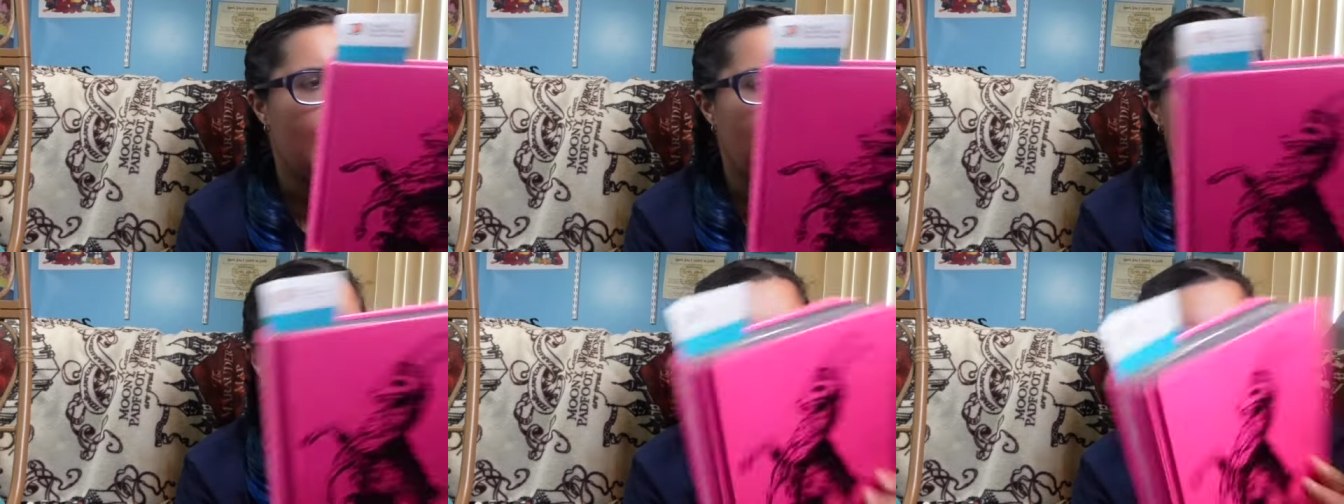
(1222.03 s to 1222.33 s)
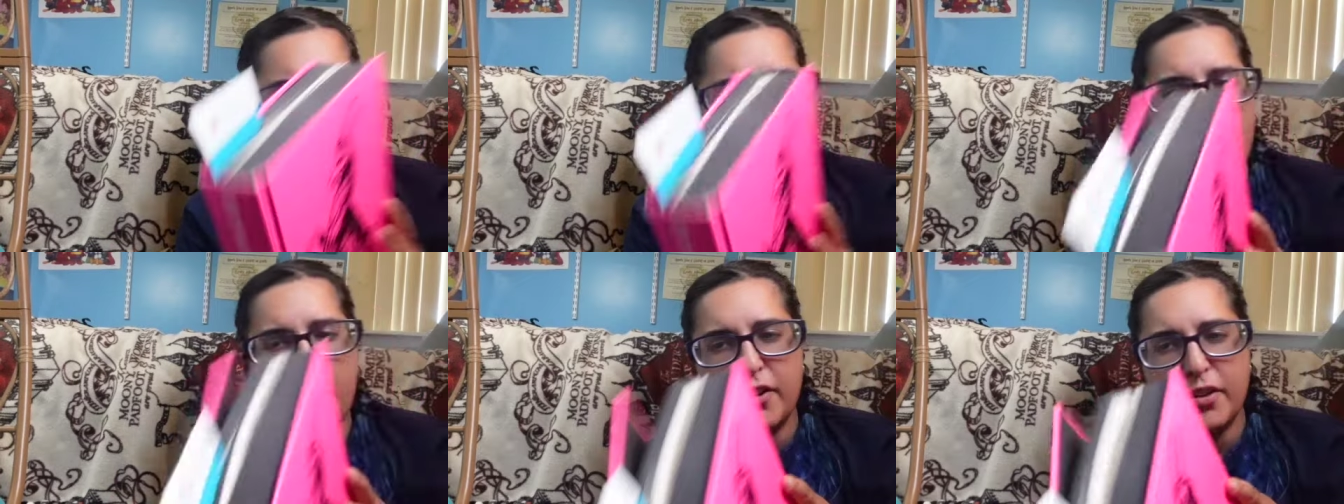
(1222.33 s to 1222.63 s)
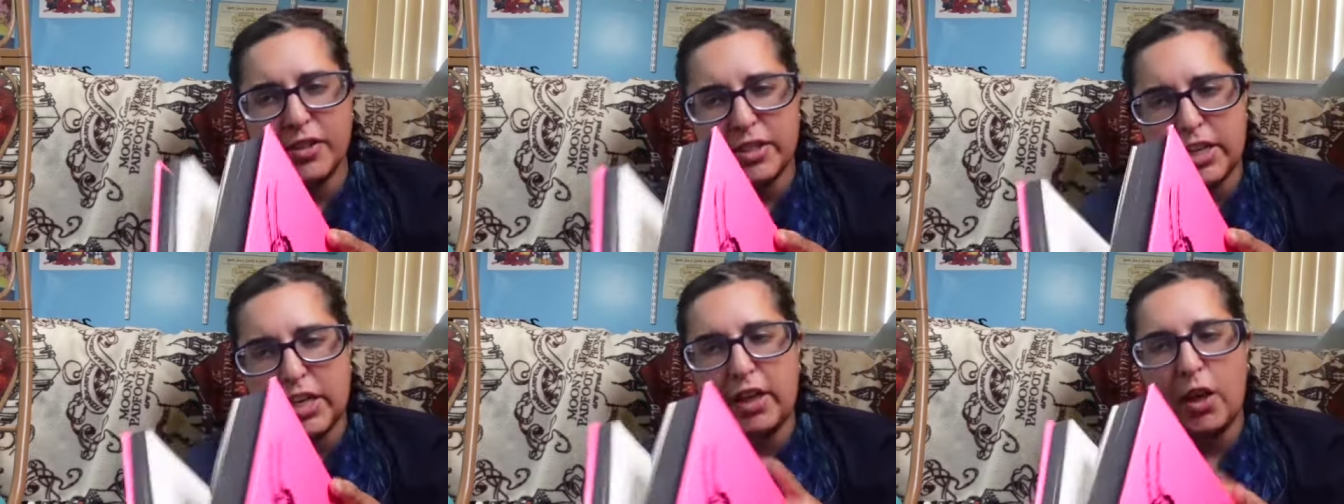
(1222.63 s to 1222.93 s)
at the end,
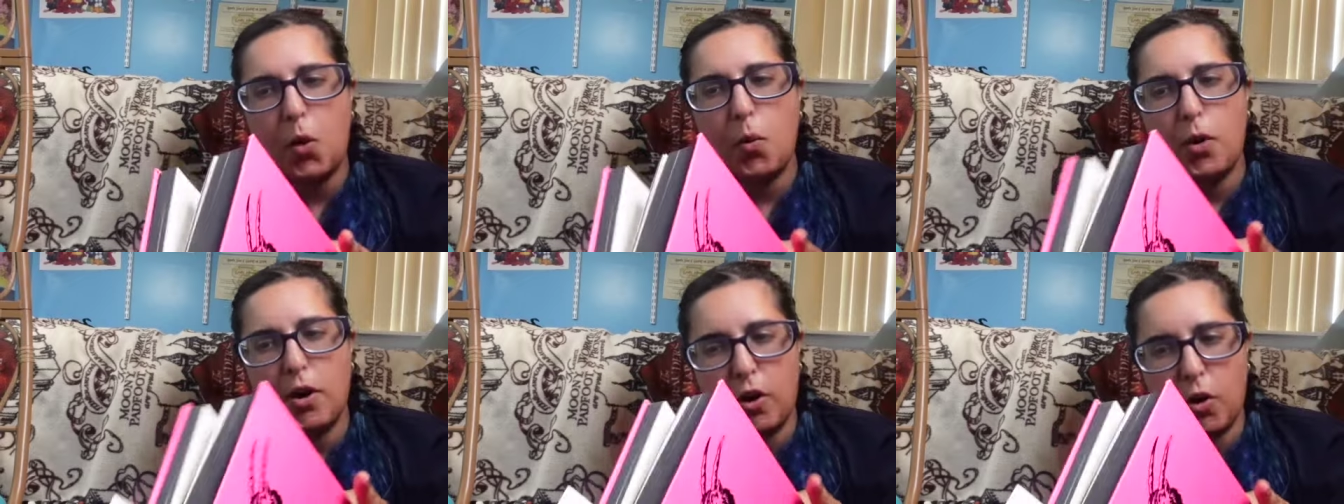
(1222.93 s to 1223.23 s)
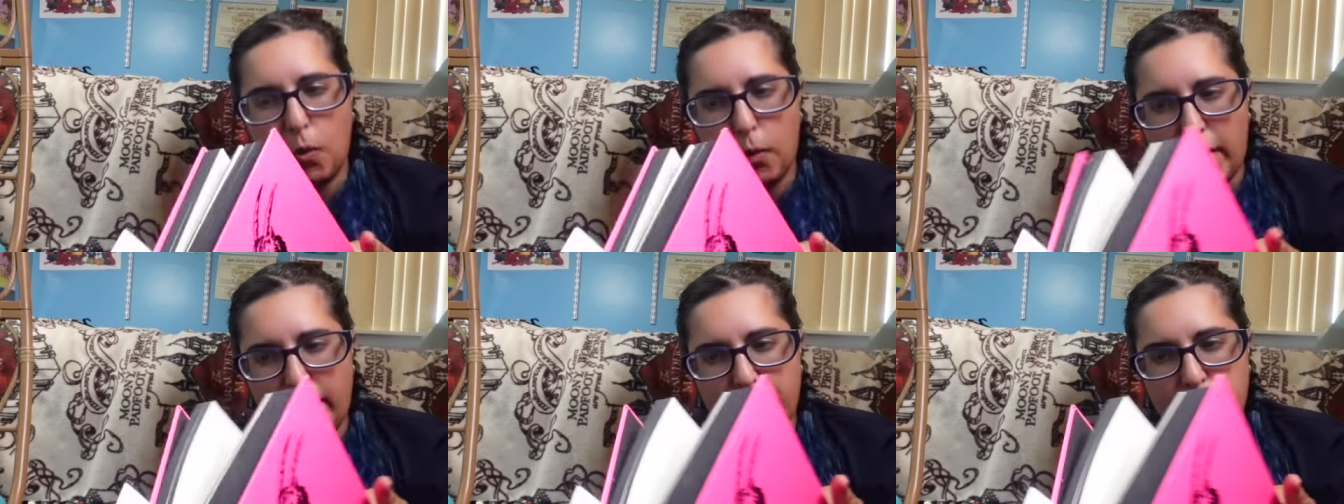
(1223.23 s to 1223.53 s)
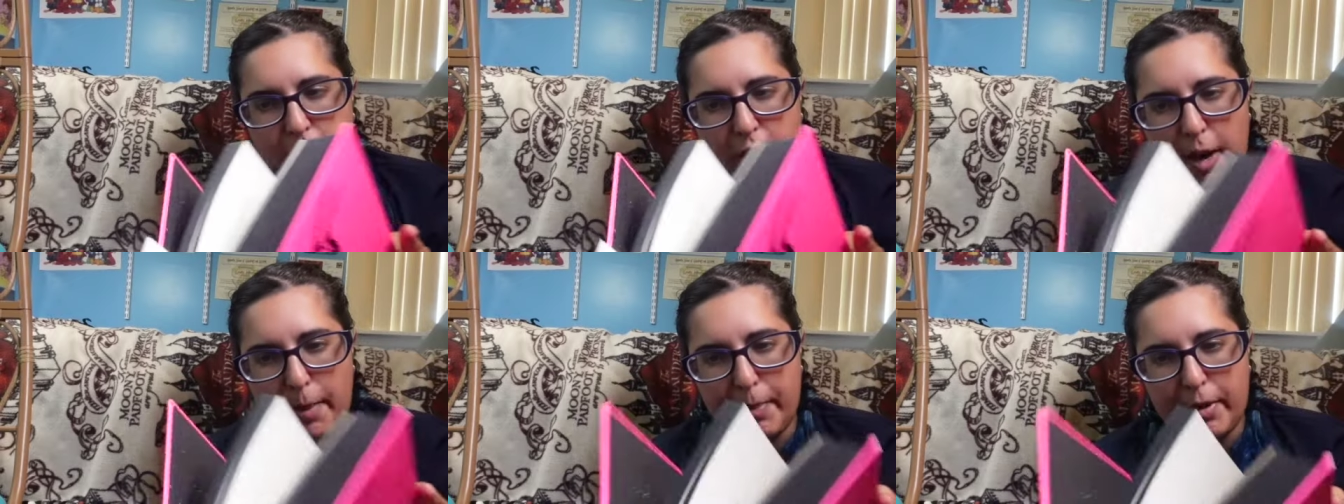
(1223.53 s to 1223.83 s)
I'll see, like, where it
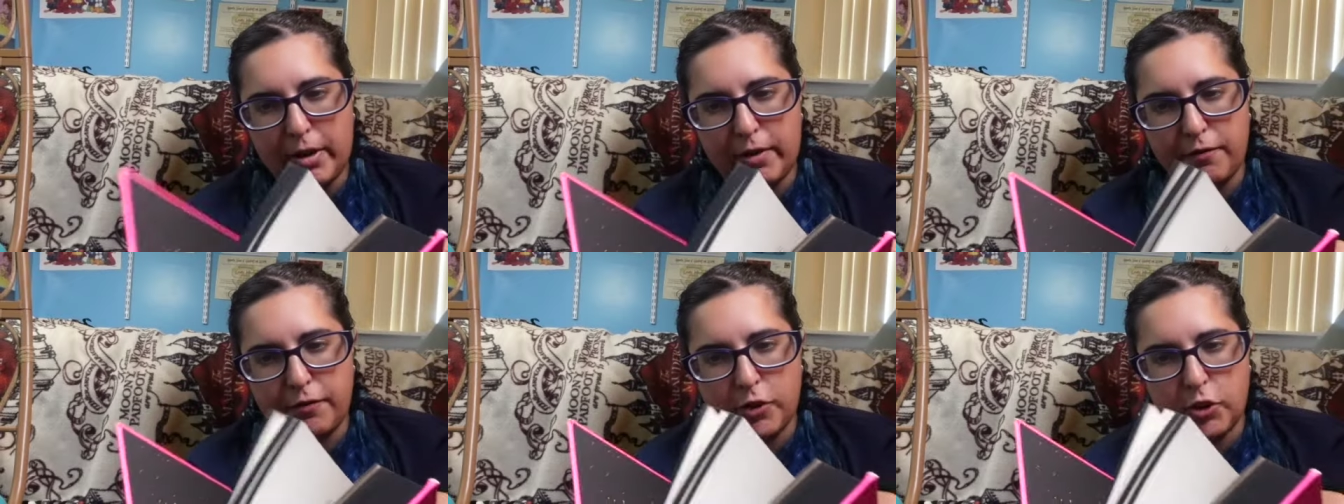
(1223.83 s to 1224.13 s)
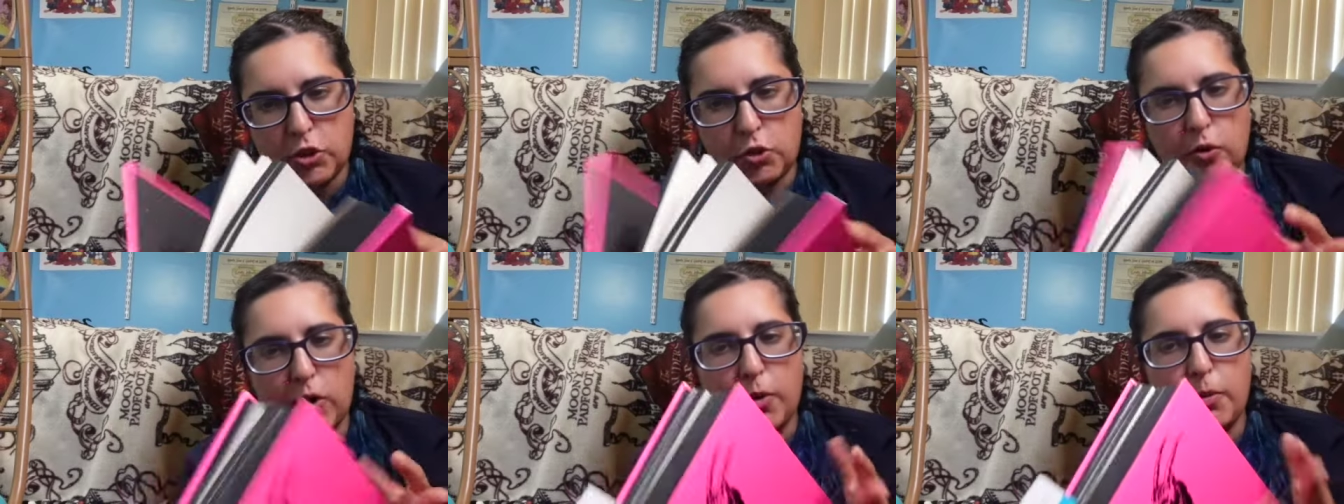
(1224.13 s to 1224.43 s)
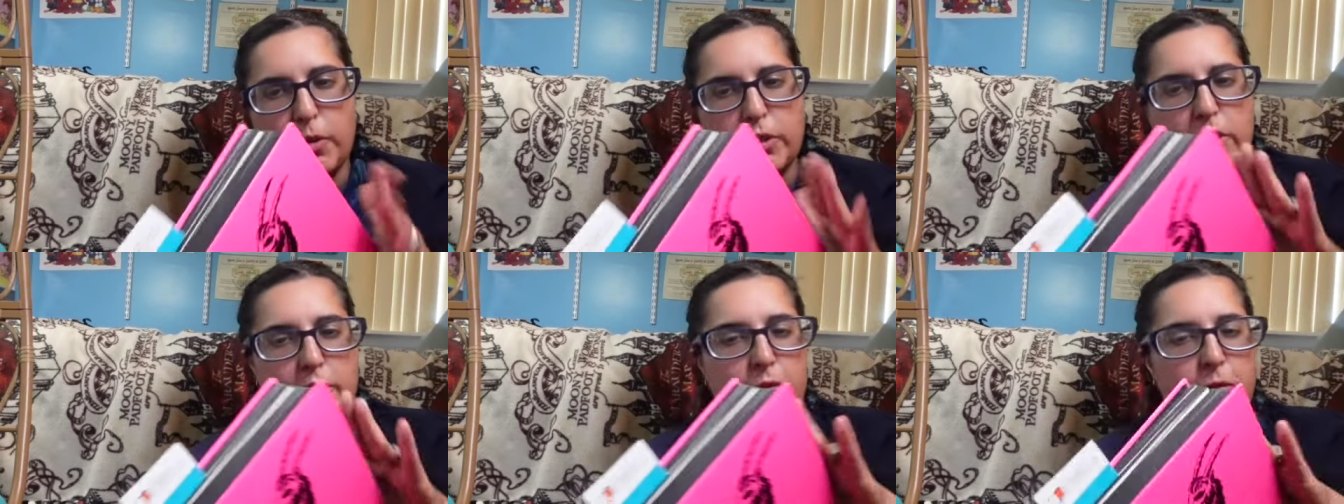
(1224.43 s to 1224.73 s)
wound up and if the story
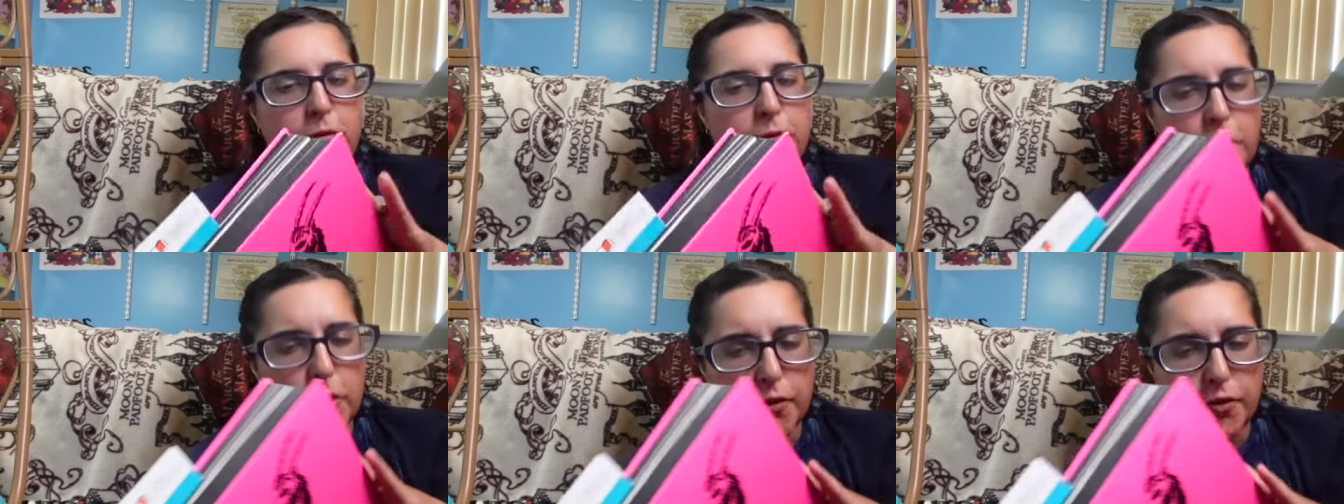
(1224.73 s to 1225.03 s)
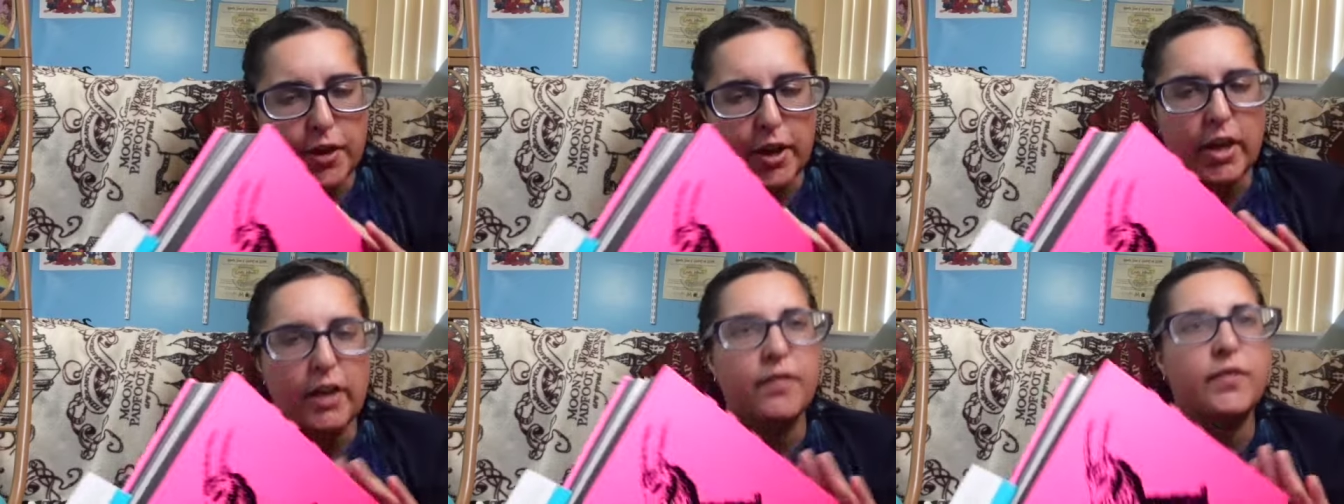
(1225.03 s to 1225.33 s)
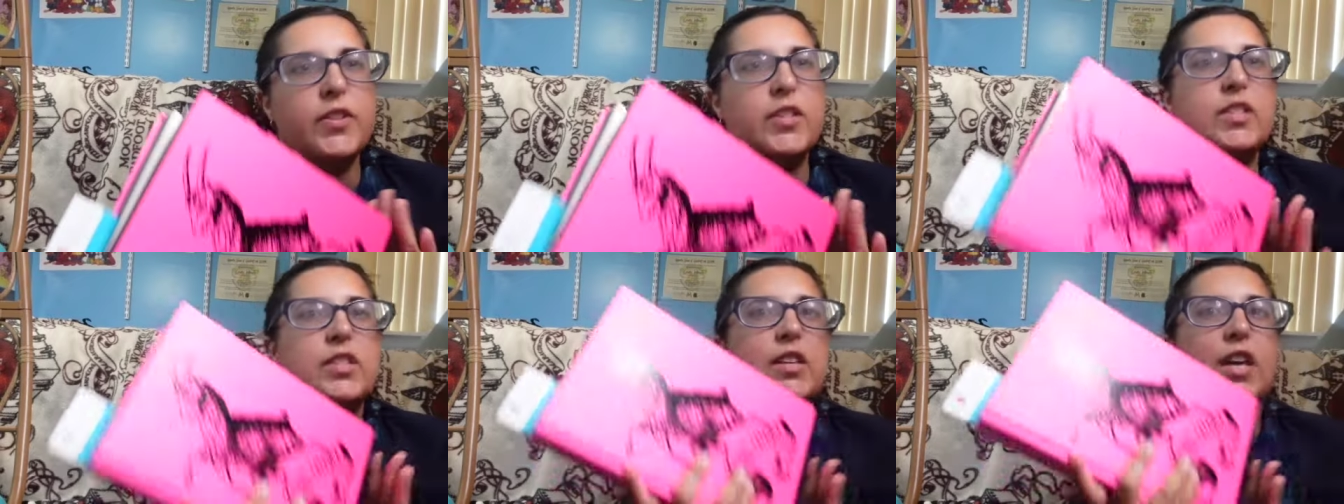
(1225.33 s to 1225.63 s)
was a full thing,
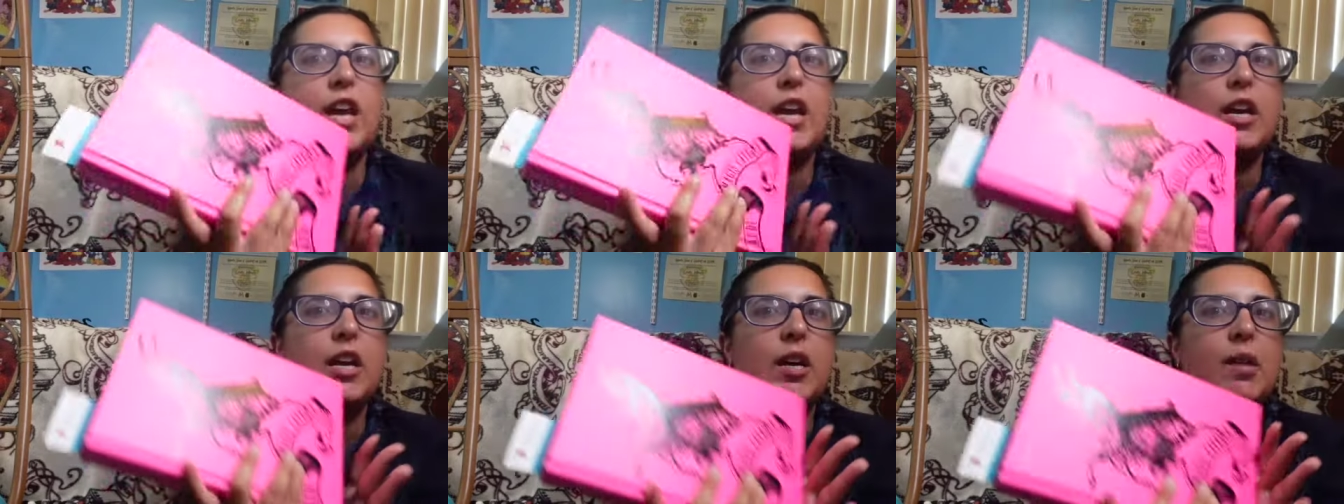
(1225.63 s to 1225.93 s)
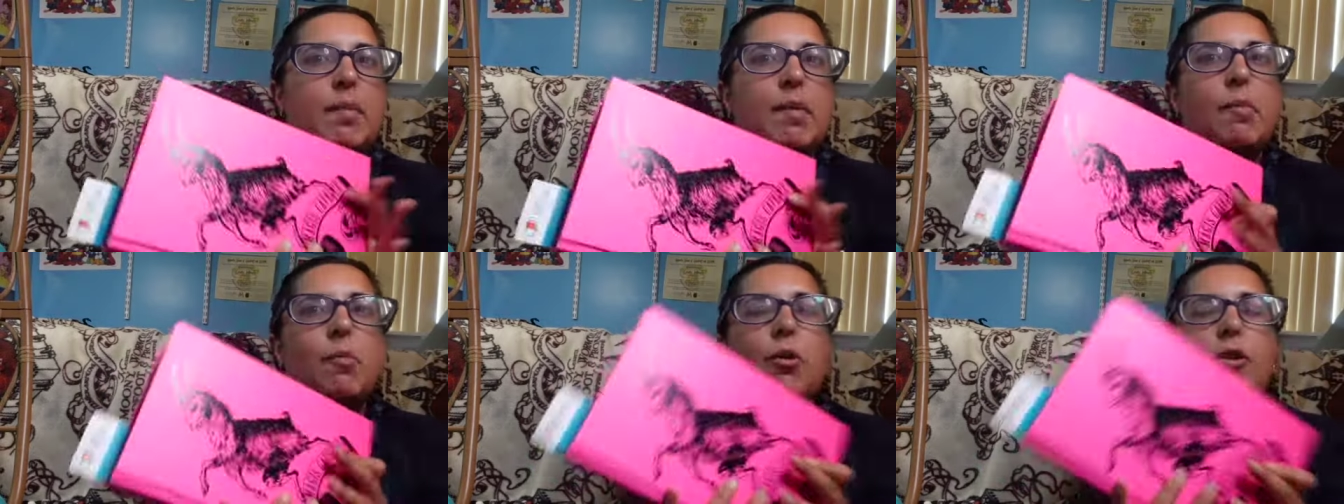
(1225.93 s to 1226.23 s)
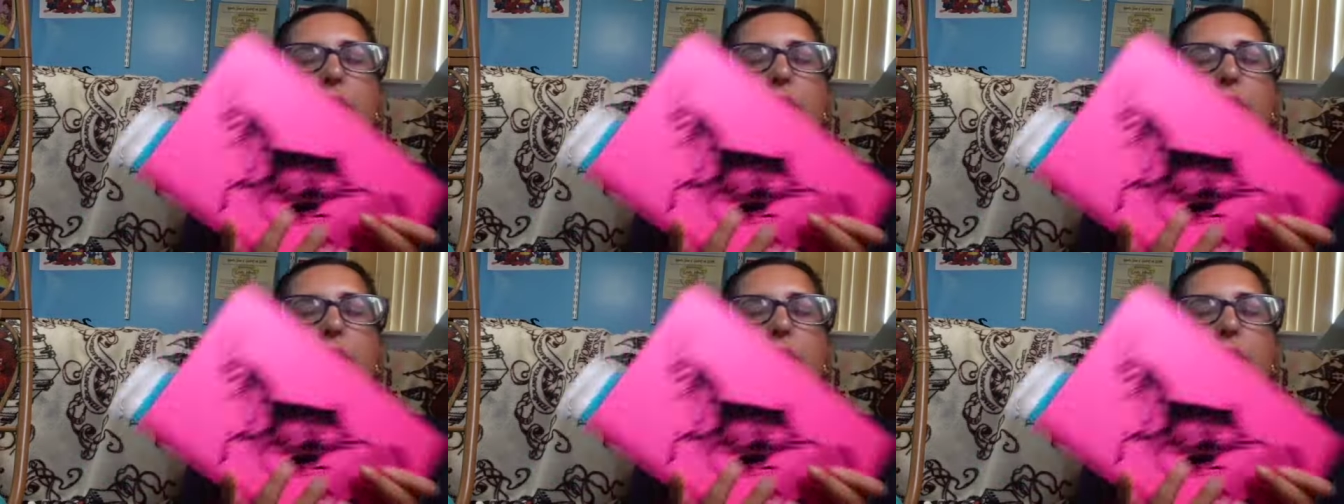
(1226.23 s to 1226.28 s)
if it's, like, going to be more,